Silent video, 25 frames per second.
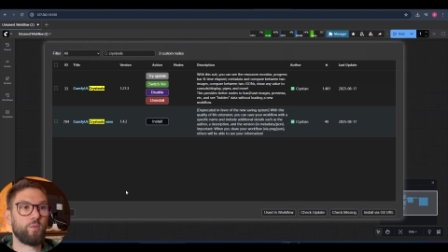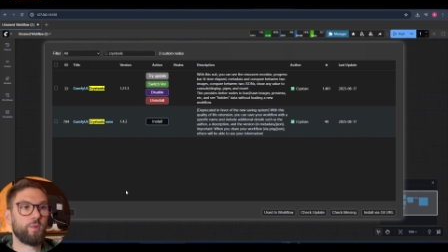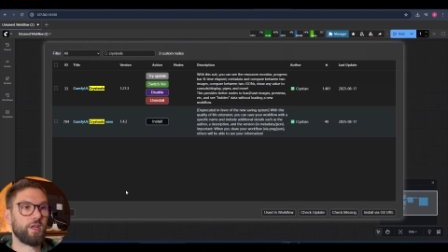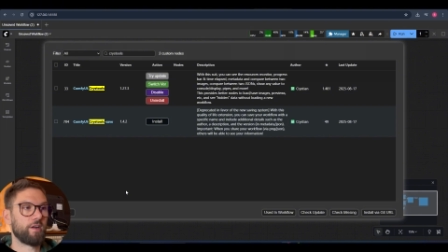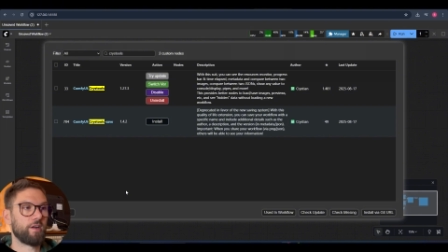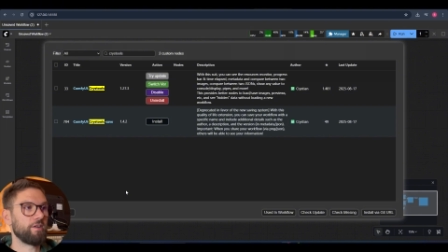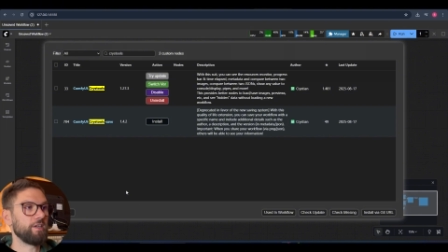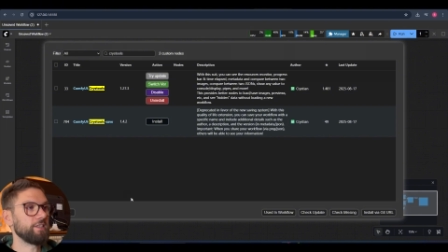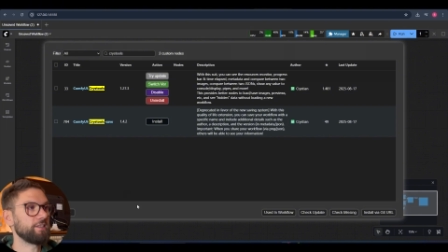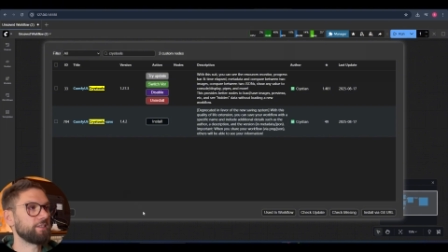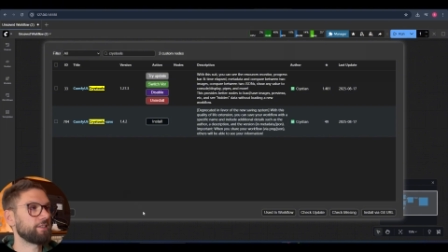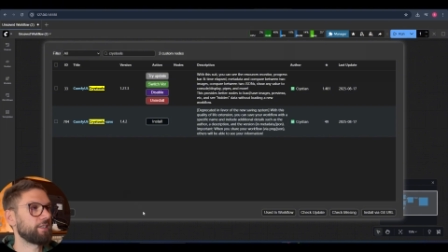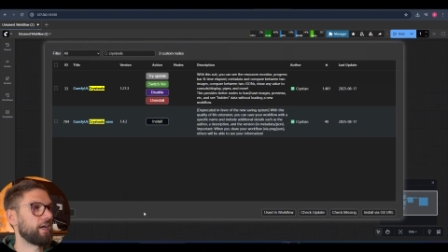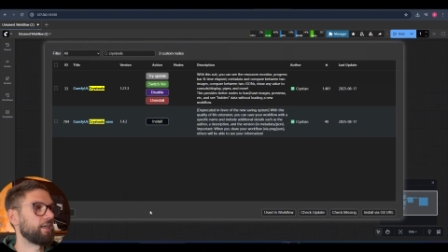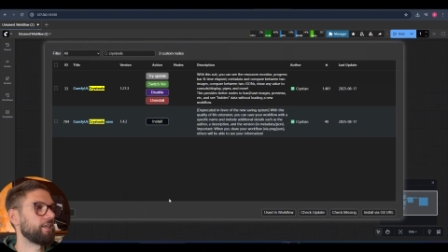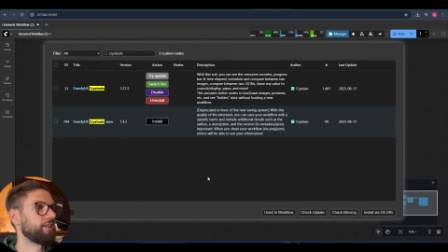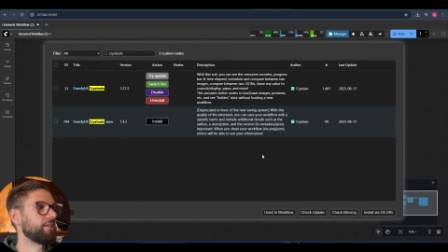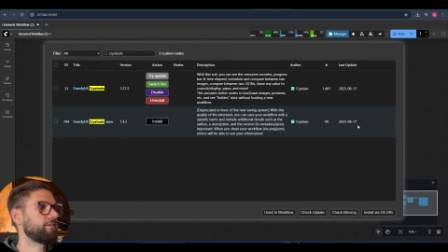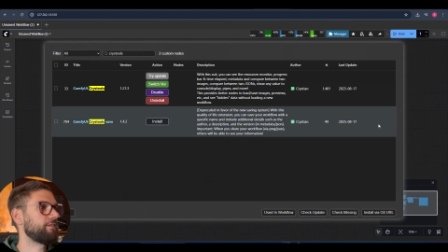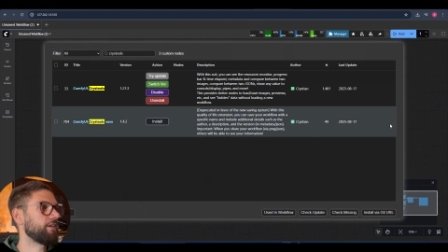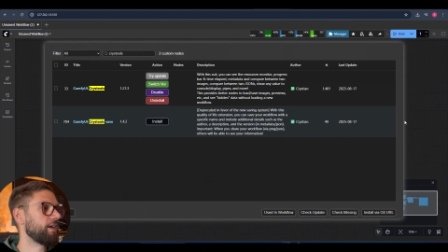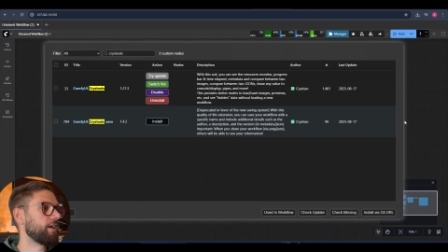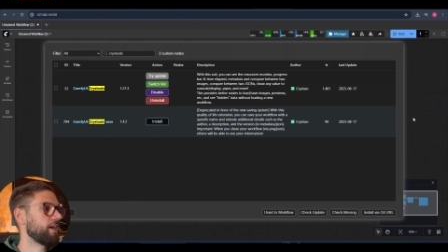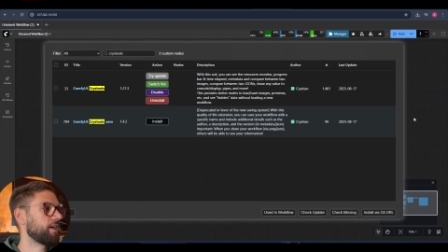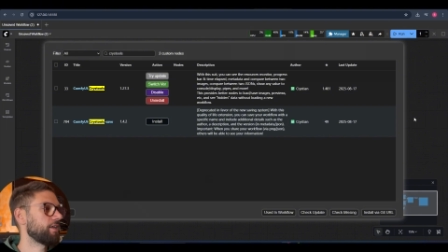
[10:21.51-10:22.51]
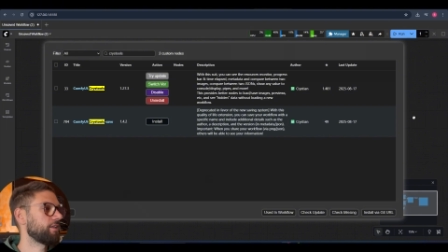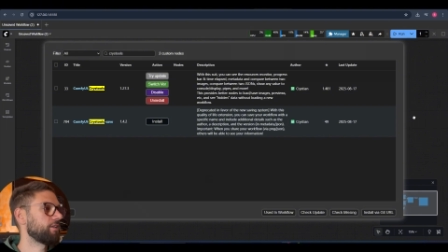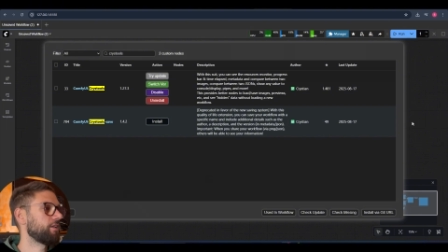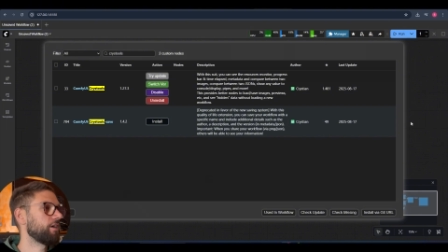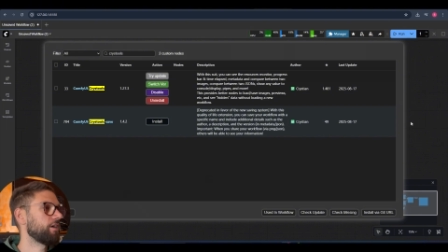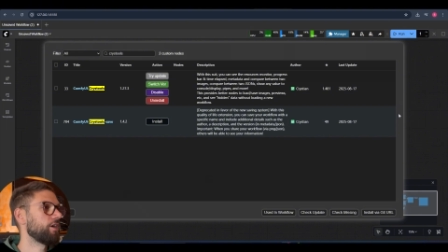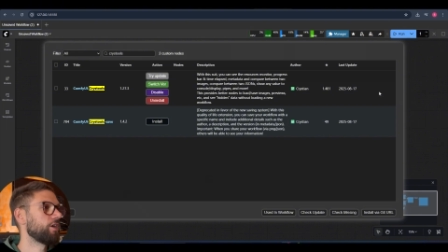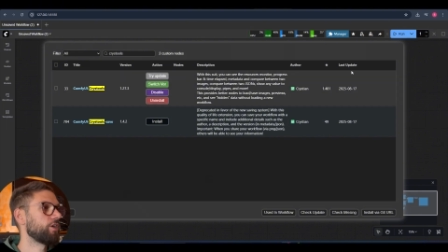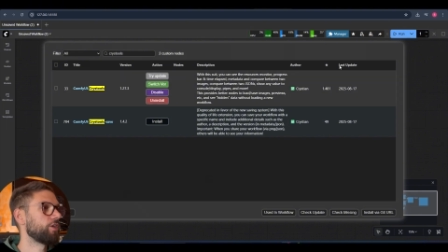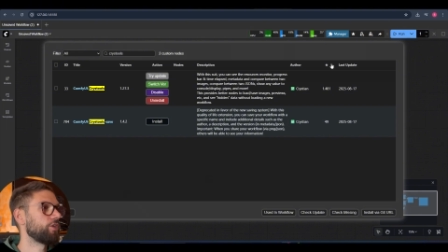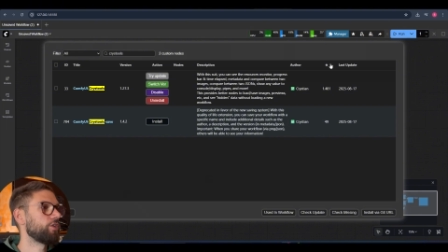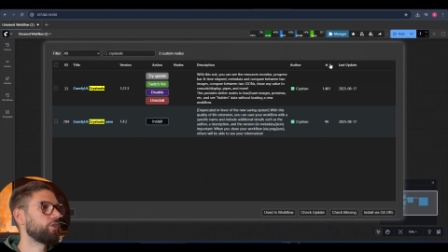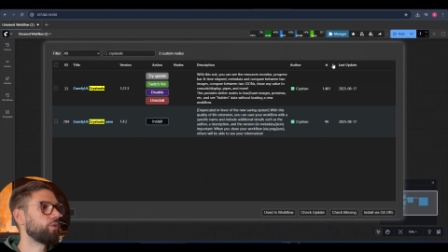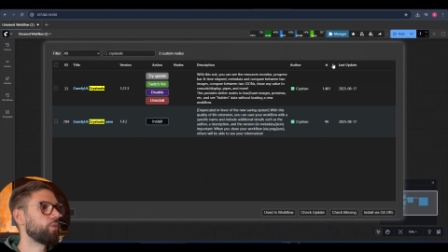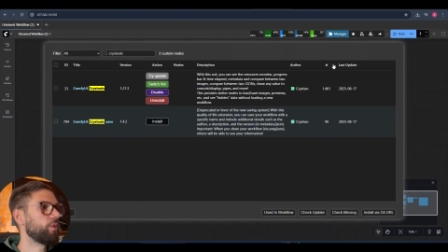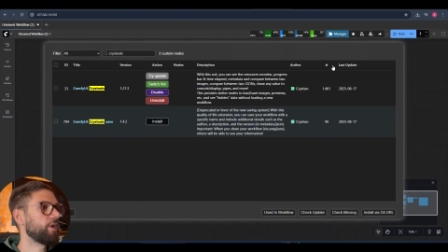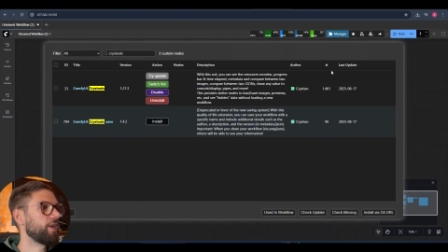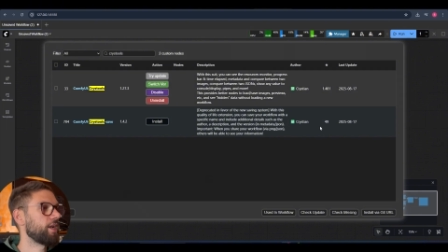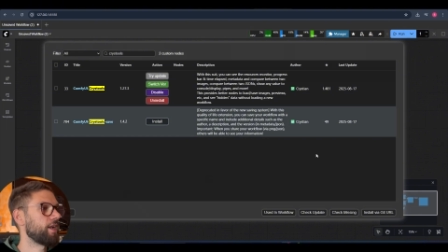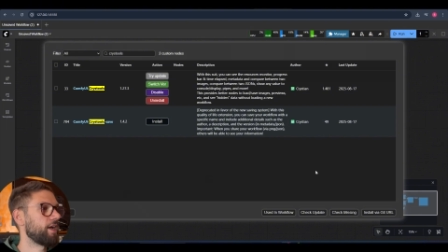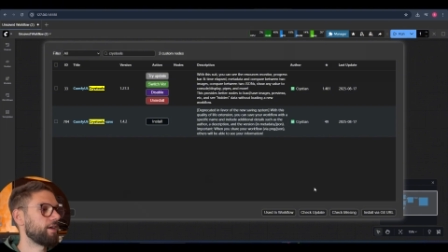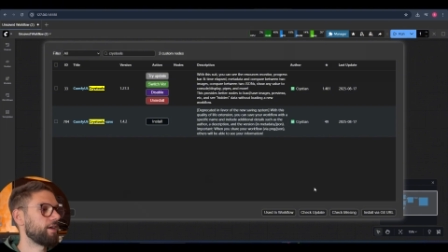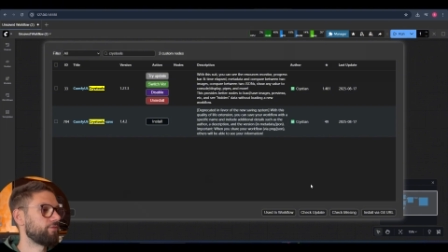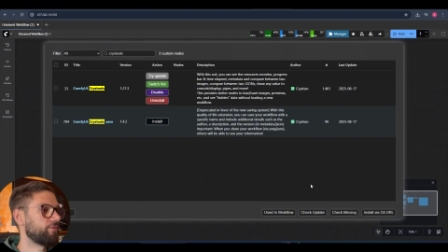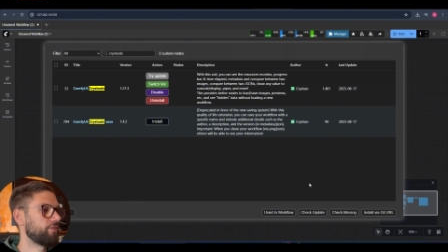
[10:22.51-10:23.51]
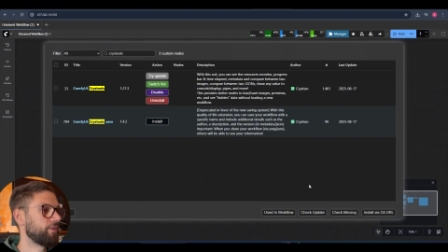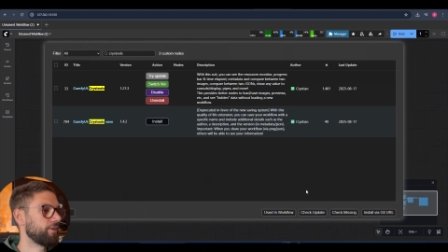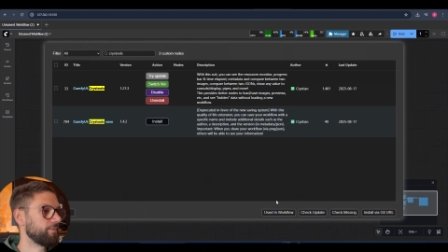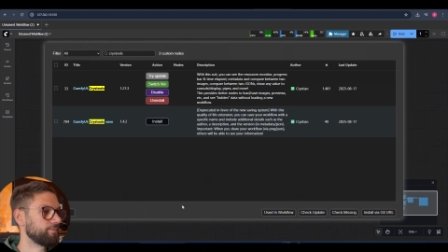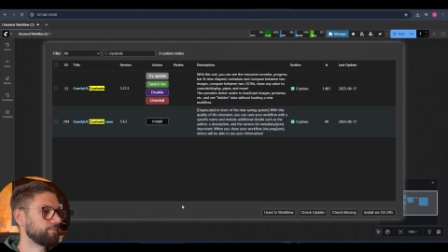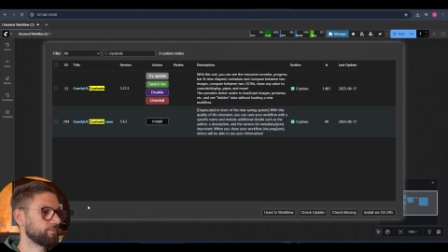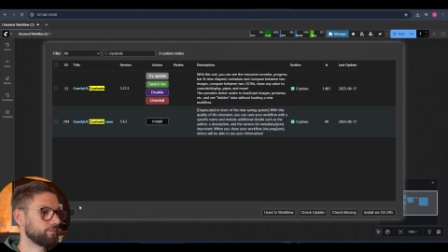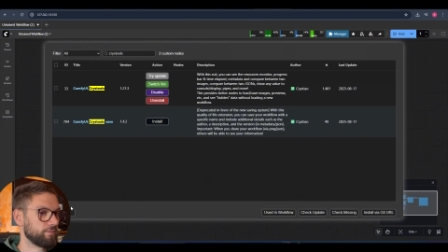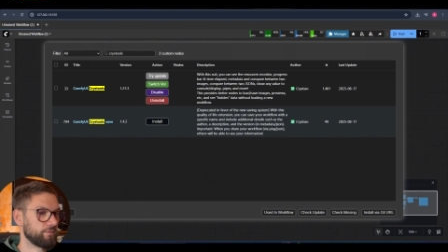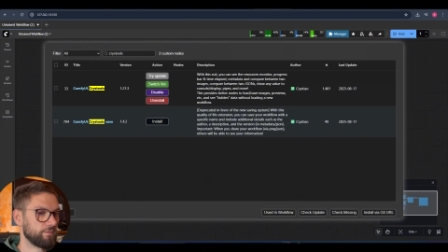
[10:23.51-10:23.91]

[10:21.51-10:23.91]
will restart it and you will have